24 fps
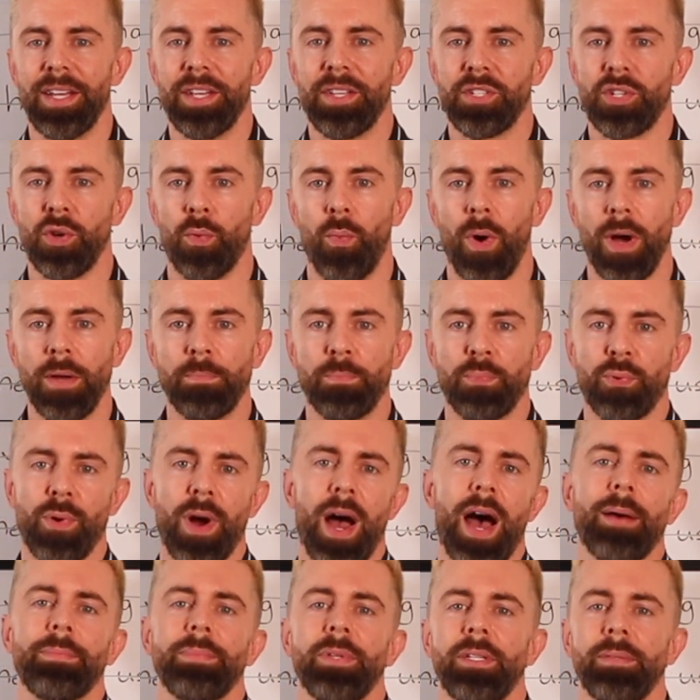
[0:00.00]
So what
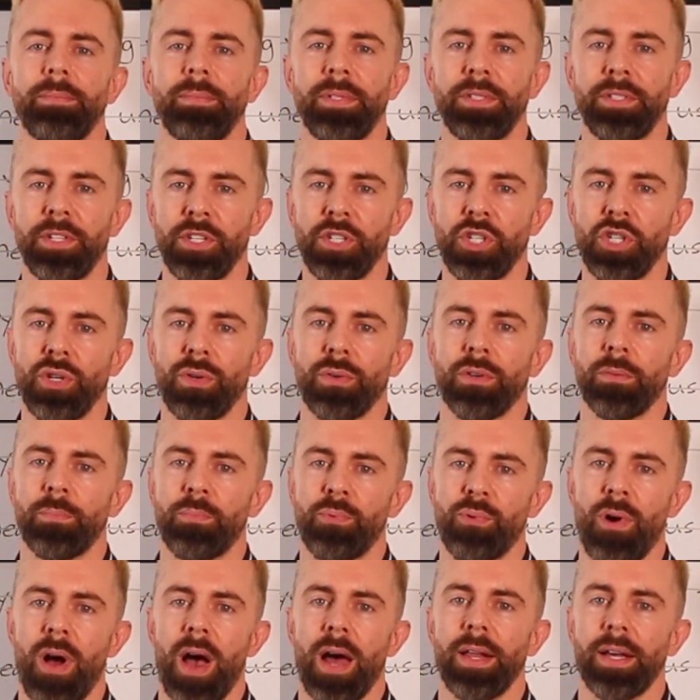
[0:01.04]
problem does your
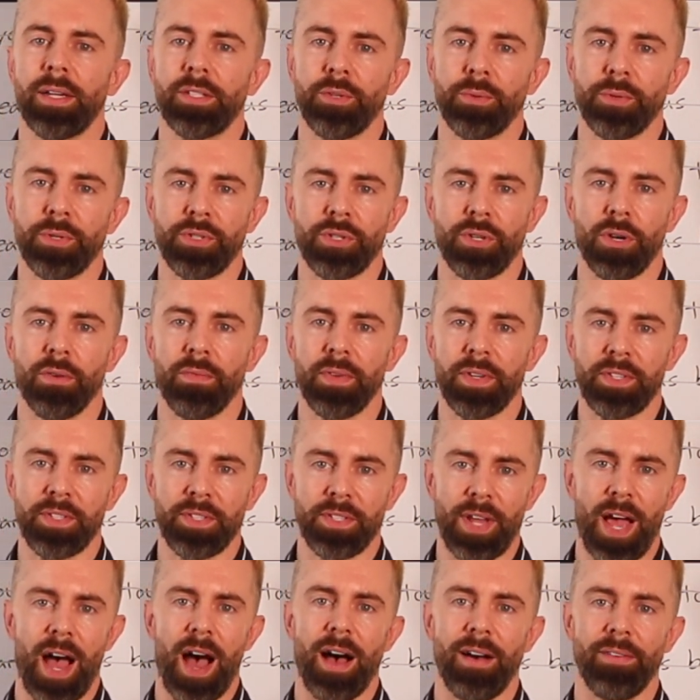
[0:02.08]
product or service
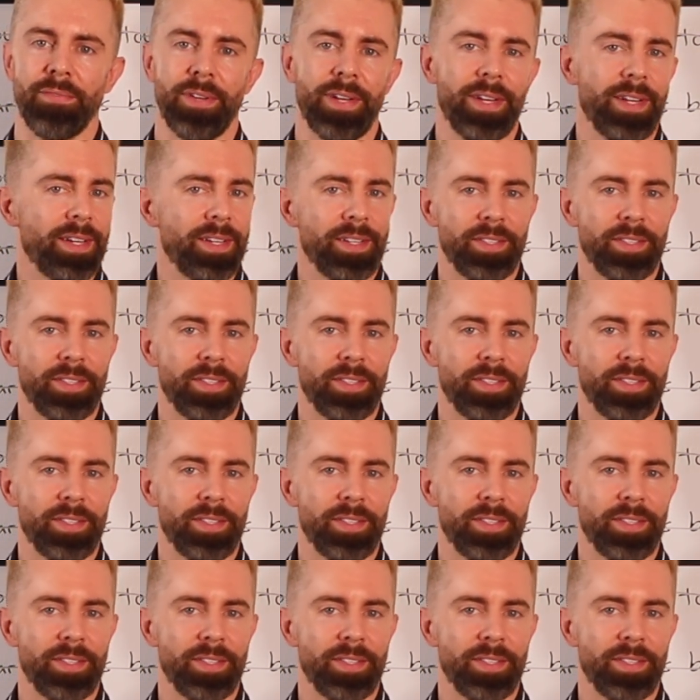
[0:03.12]
solve?